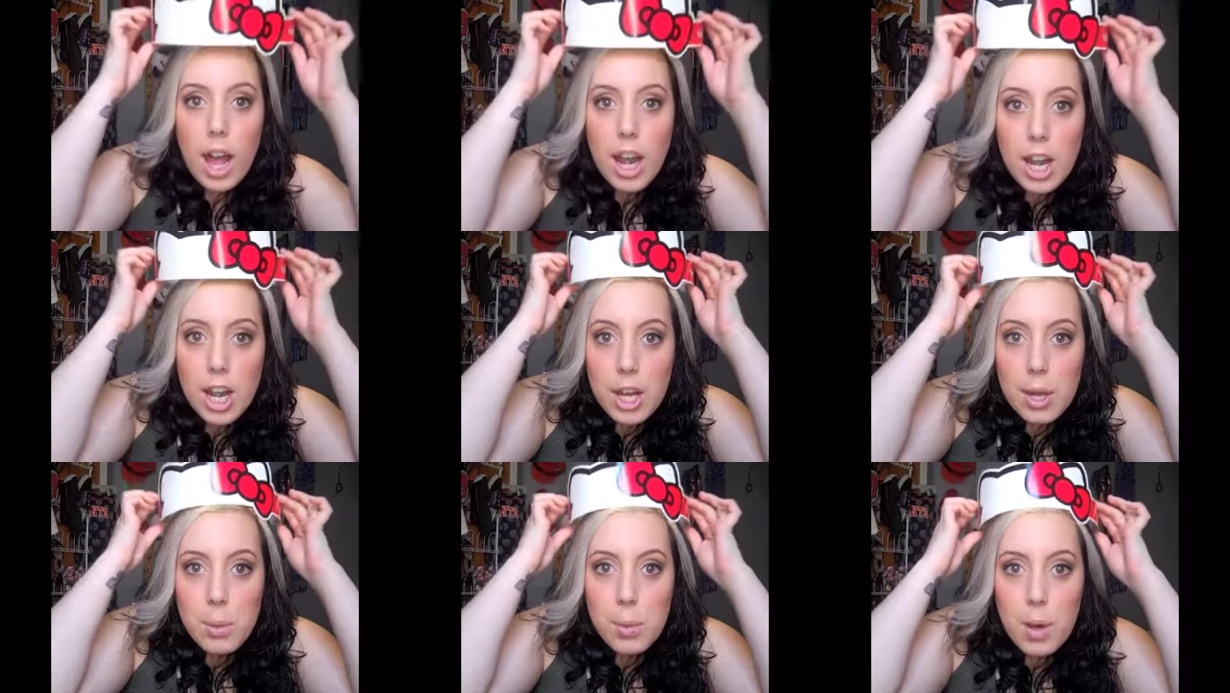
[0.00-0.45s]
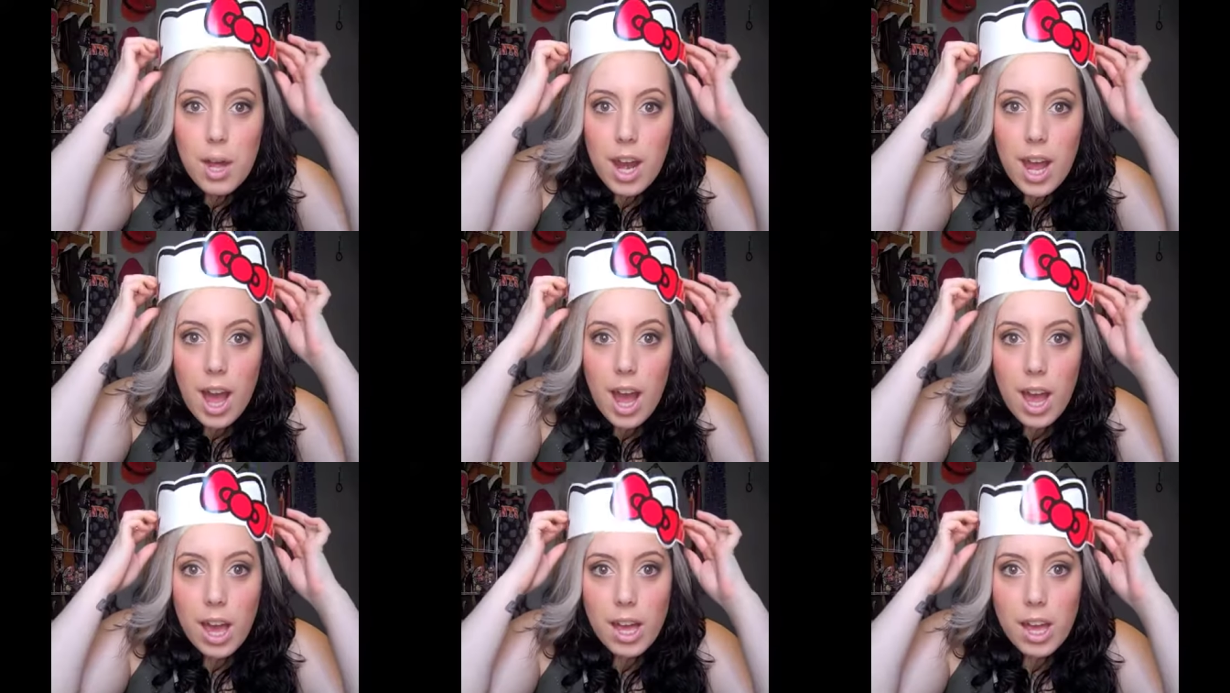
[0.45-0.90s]
And look what
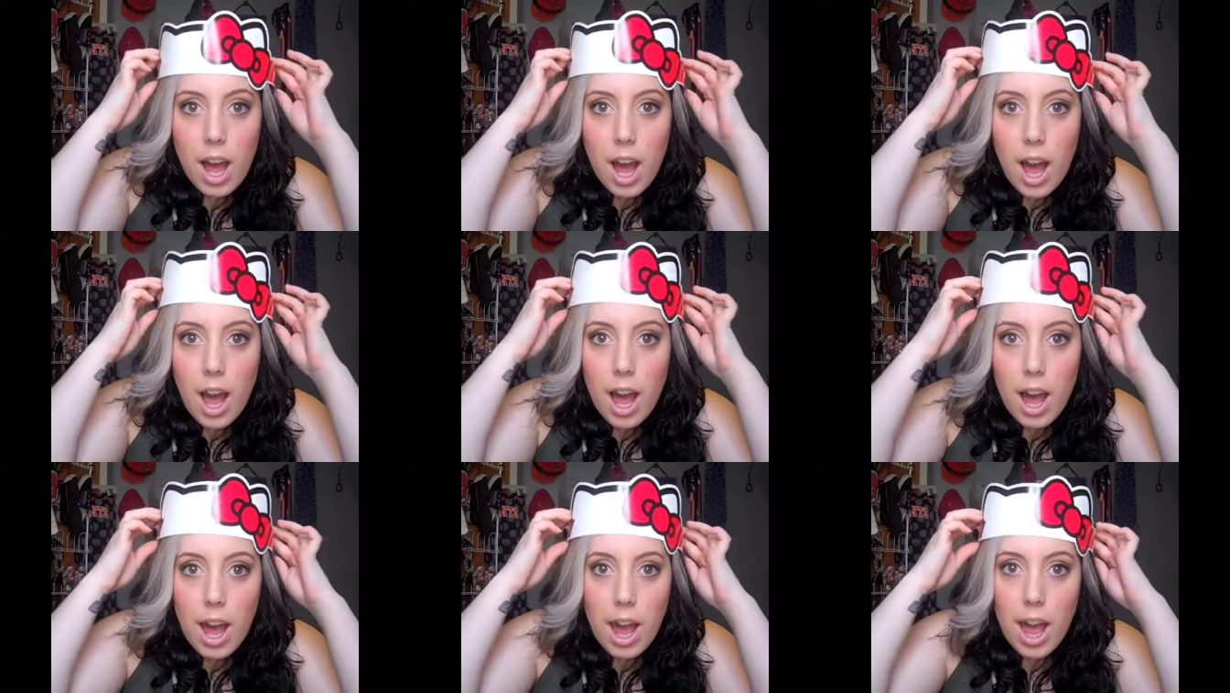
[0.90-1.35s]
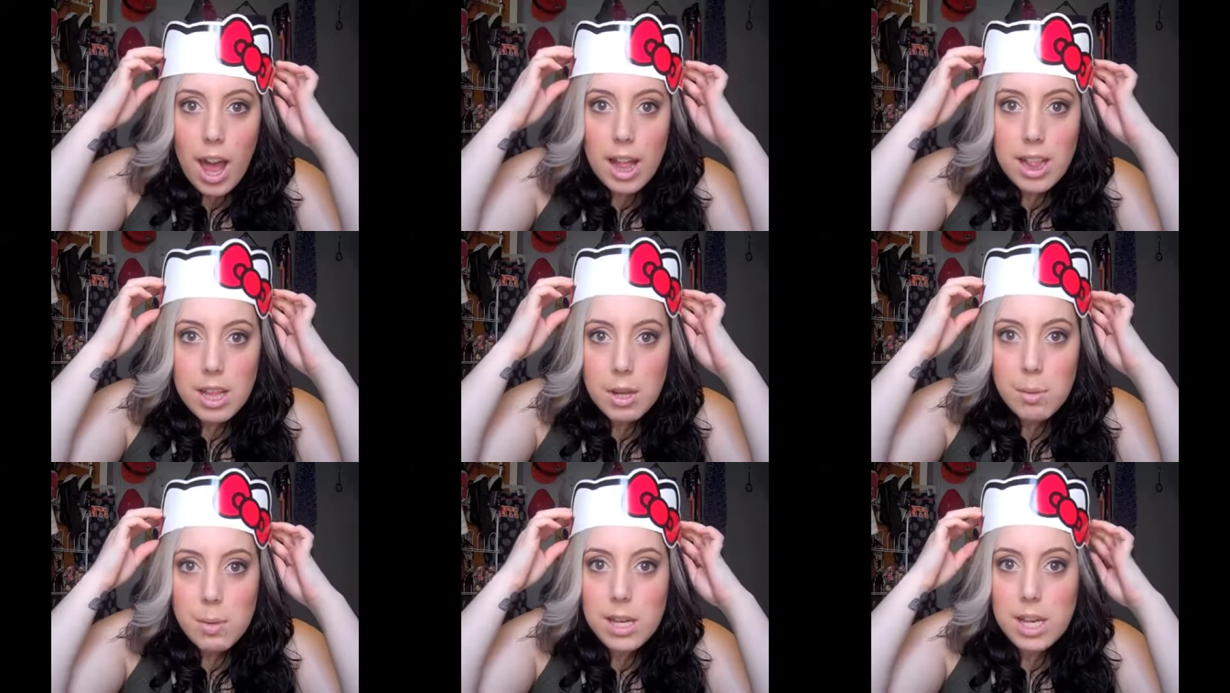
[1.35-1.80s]
I got!
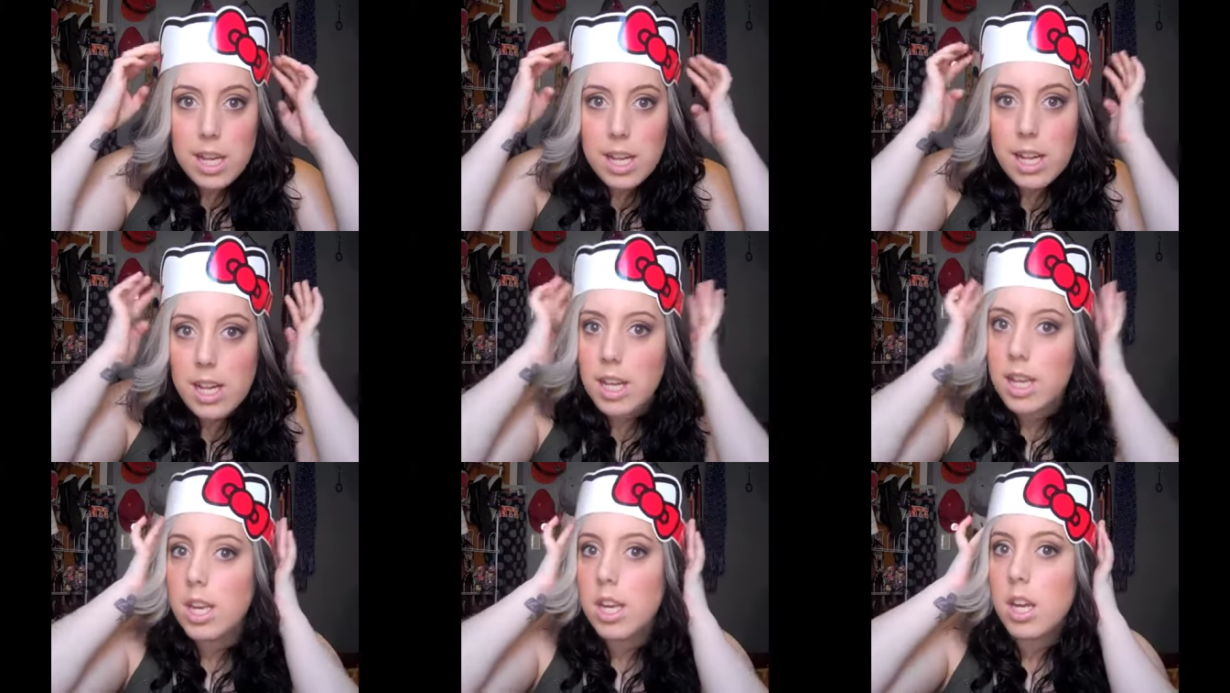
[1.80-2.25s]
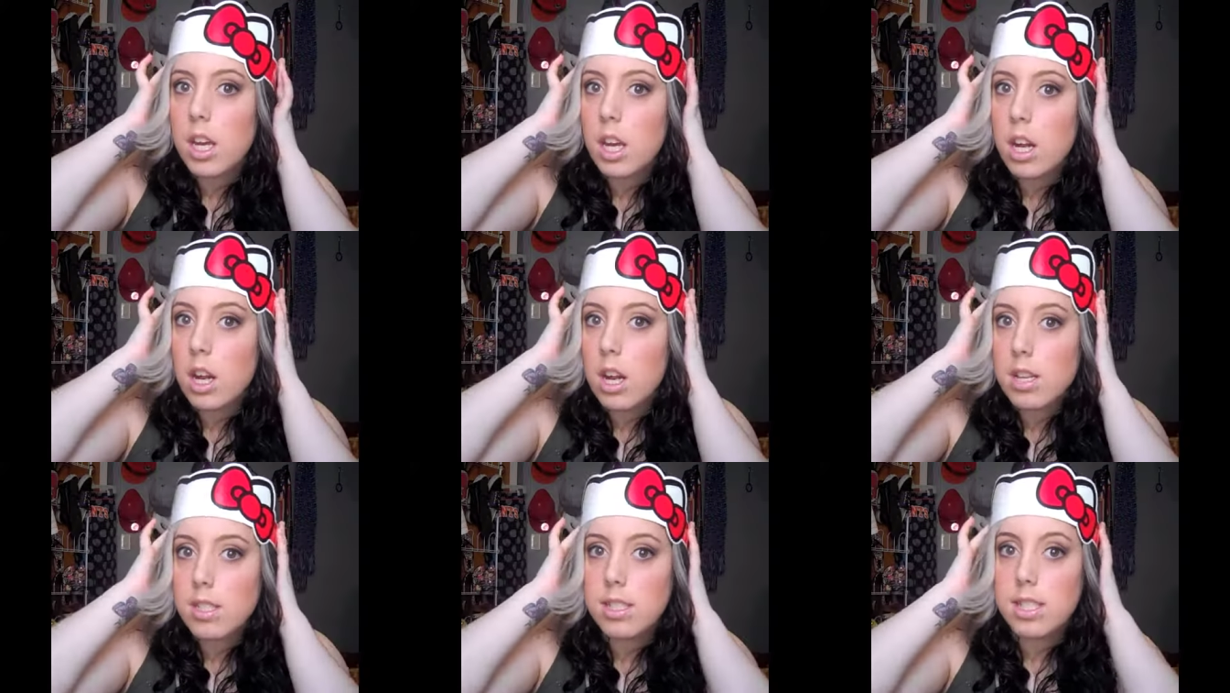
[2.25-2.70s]
Hello Kitty
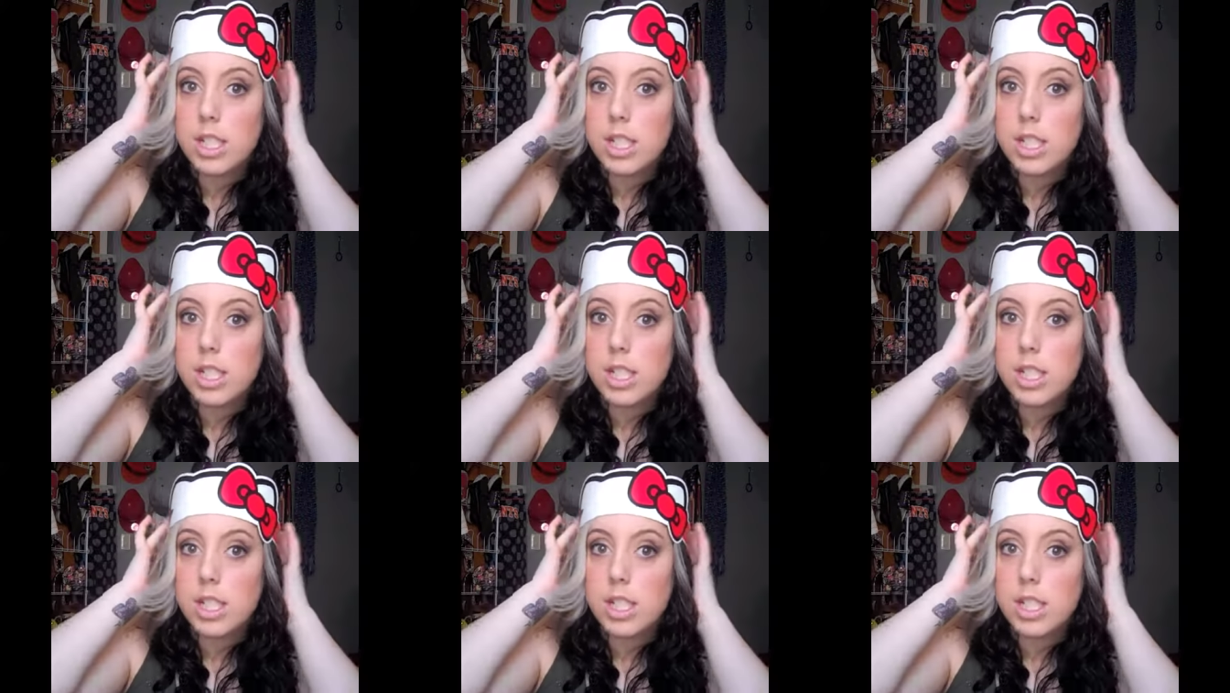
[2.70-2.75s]
ears!